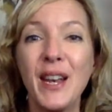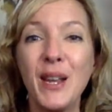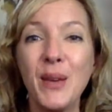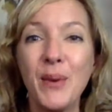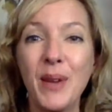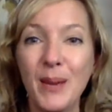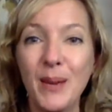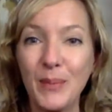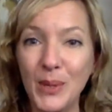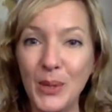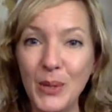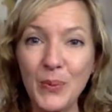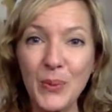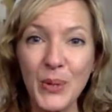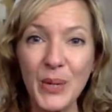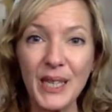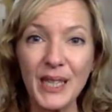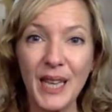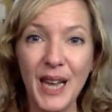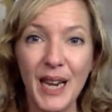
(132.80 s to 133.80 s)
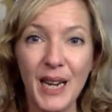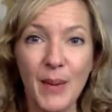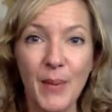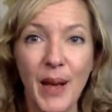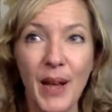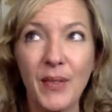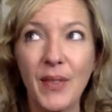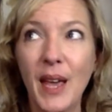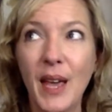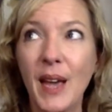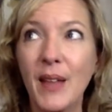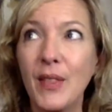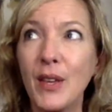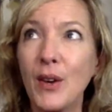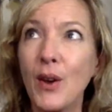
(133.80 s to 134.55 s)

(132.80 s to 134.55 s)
anyway, I'm super excited about that.